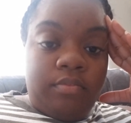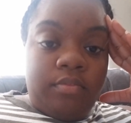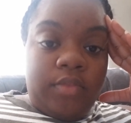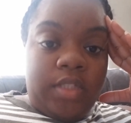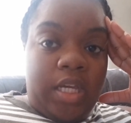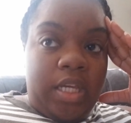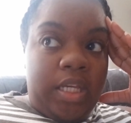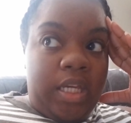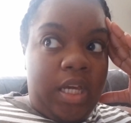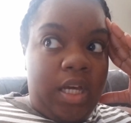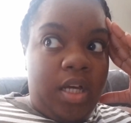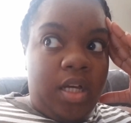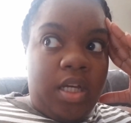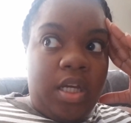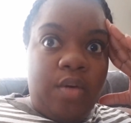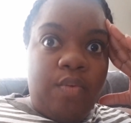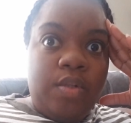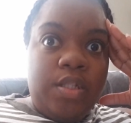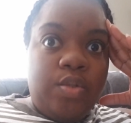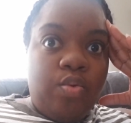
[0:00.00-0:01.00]
yeah,
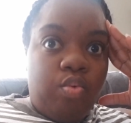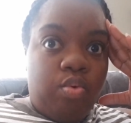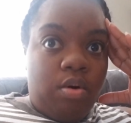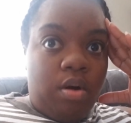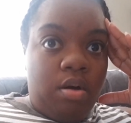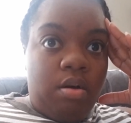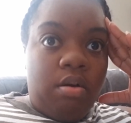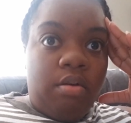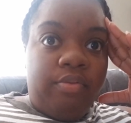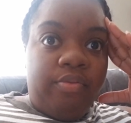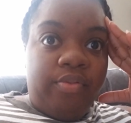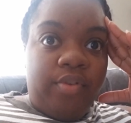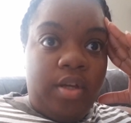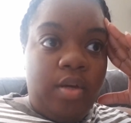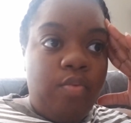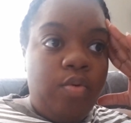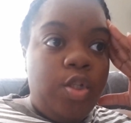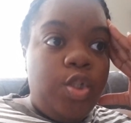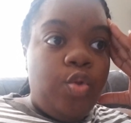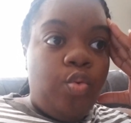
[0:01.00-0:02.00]
it was rough.
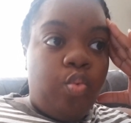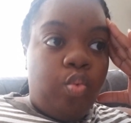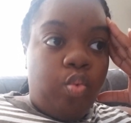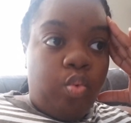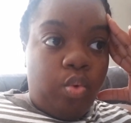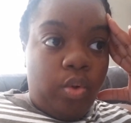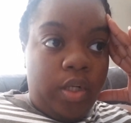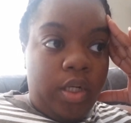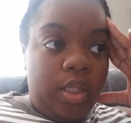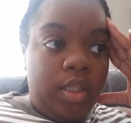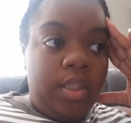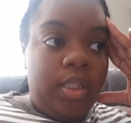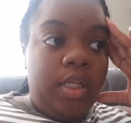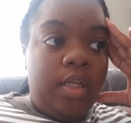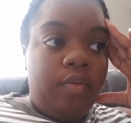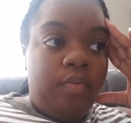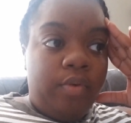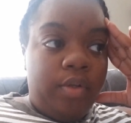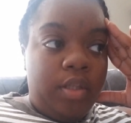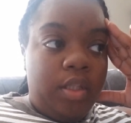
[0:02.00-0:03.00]
It was
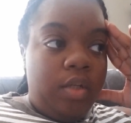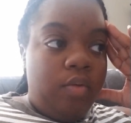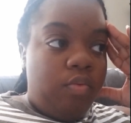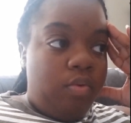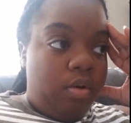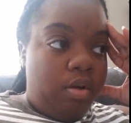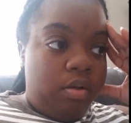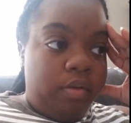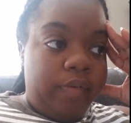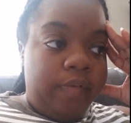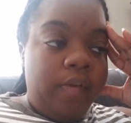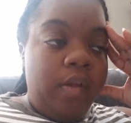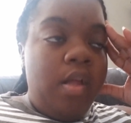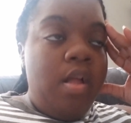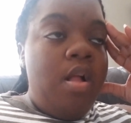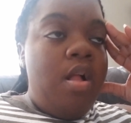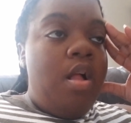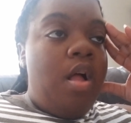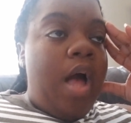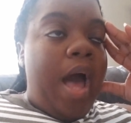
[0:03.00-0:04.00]
really, really rough.
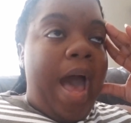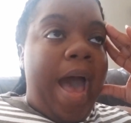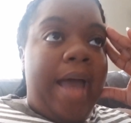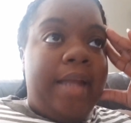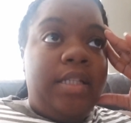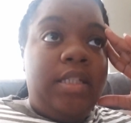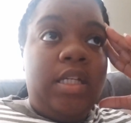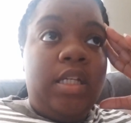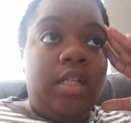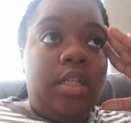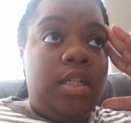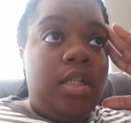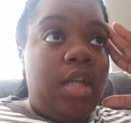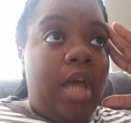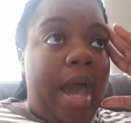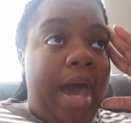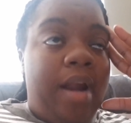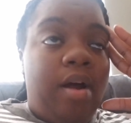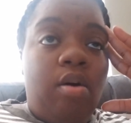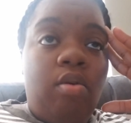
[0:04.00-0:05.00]
I
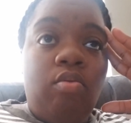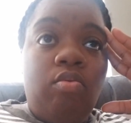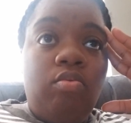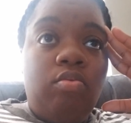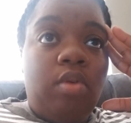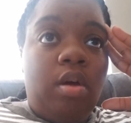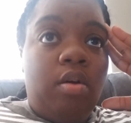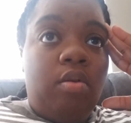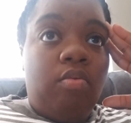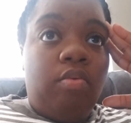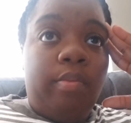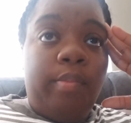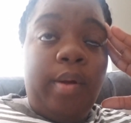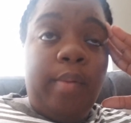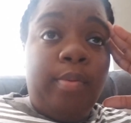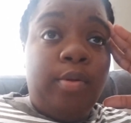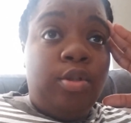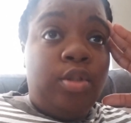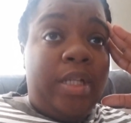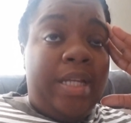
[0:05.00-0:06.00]
don't
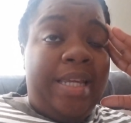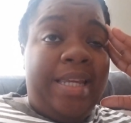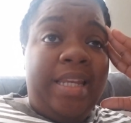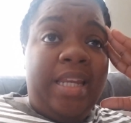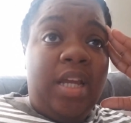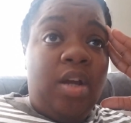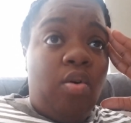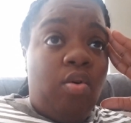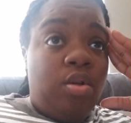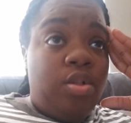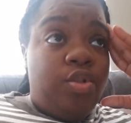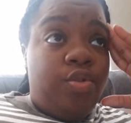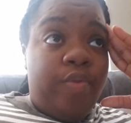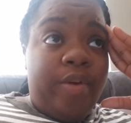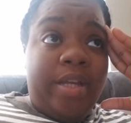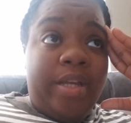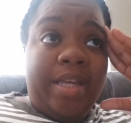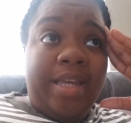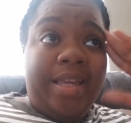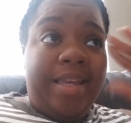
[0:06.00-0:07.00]
remember eating or
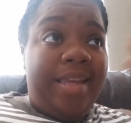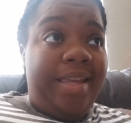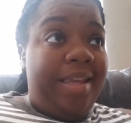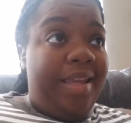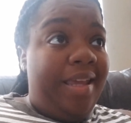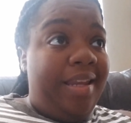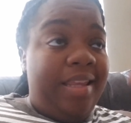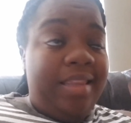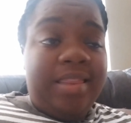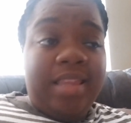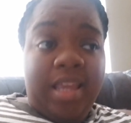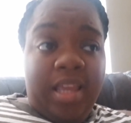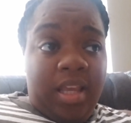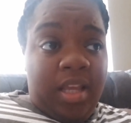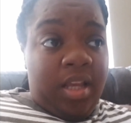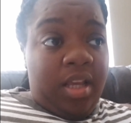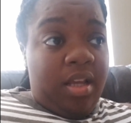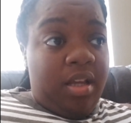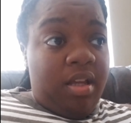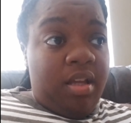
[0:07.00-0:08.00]
drinking
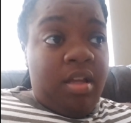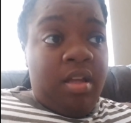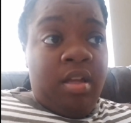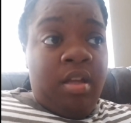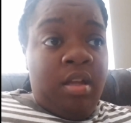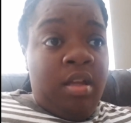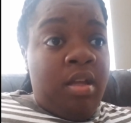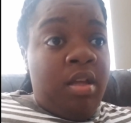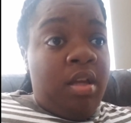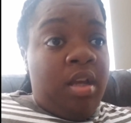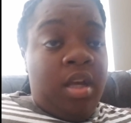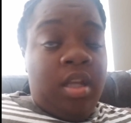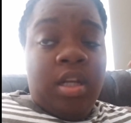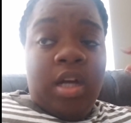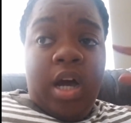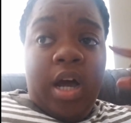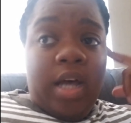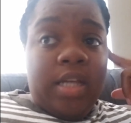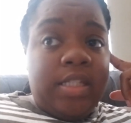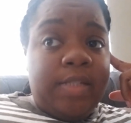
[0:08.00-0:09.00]
anything in the
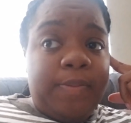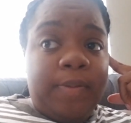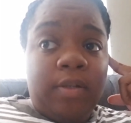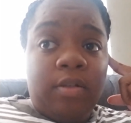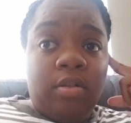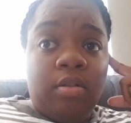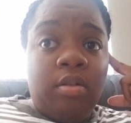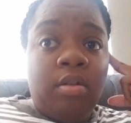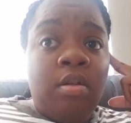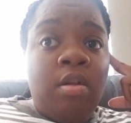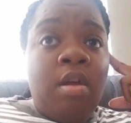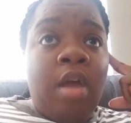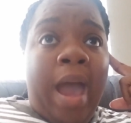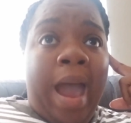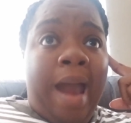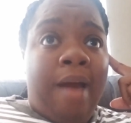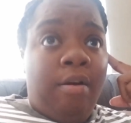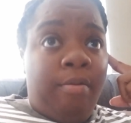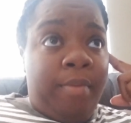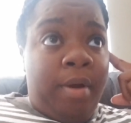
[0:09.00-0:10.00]
hospital.
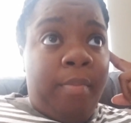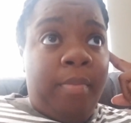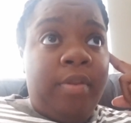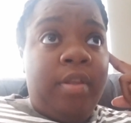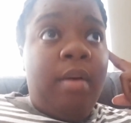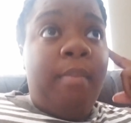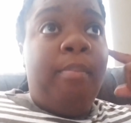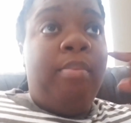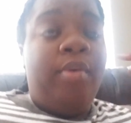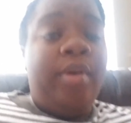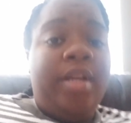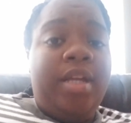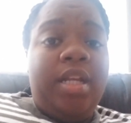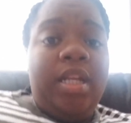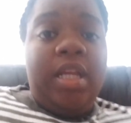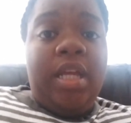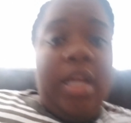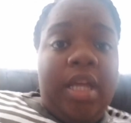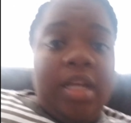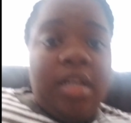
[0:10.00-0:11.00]
I remember them bringing
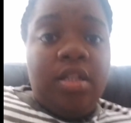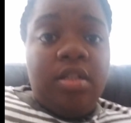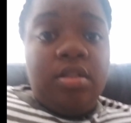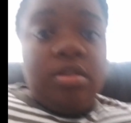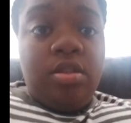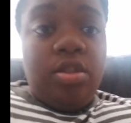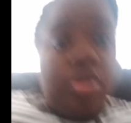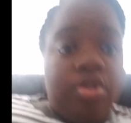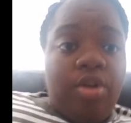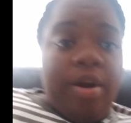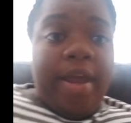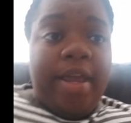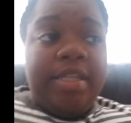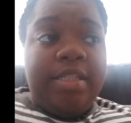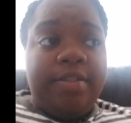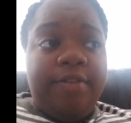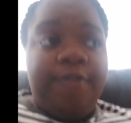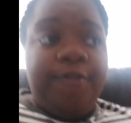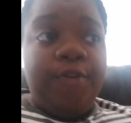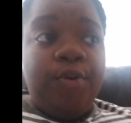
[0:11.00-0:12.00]
in
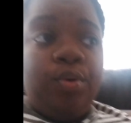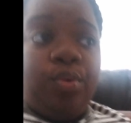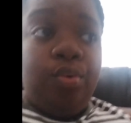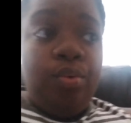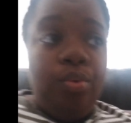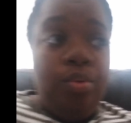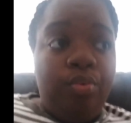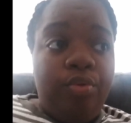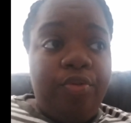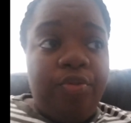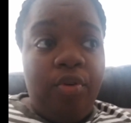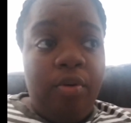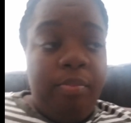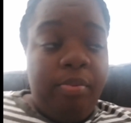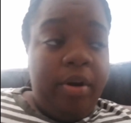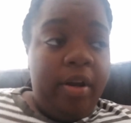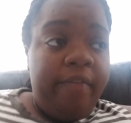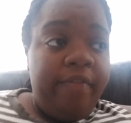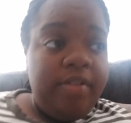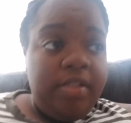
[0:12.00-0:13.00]
trays of food for
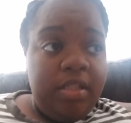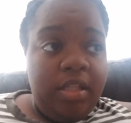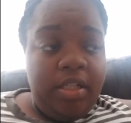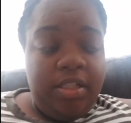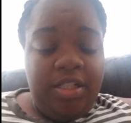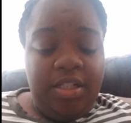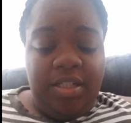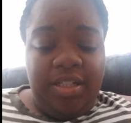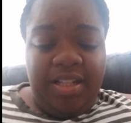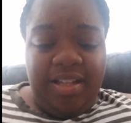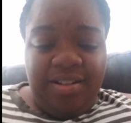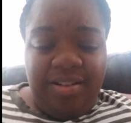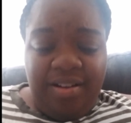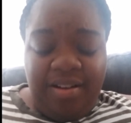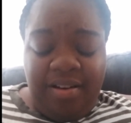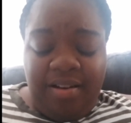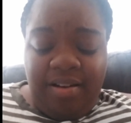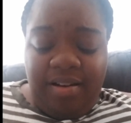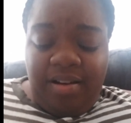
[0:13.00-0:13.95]
breakfast, lunch, and dinner.